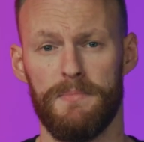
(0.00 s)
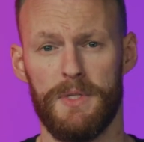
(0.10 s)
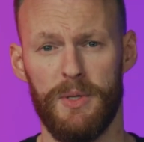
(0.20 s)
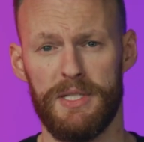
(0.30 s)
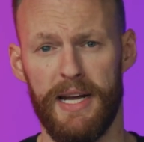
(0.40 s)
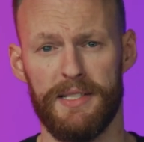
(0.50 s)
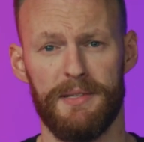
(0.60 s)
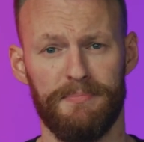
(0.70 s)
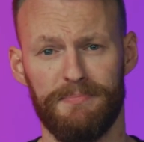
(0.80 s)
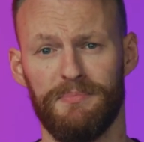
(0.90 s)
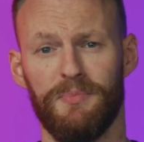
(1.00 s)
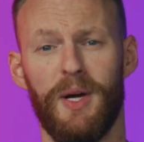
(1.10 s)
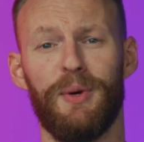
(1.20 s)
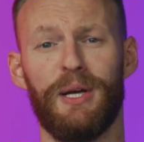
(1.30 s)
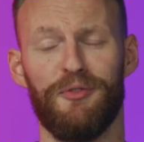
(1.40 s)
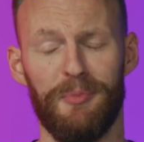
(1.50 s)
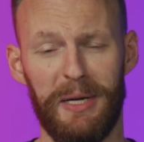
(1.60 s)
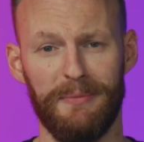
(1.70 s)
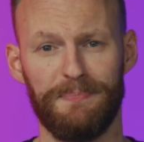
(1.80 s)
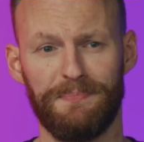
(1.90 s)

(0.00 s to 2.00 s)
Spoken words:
So what's next? Where do we go from here?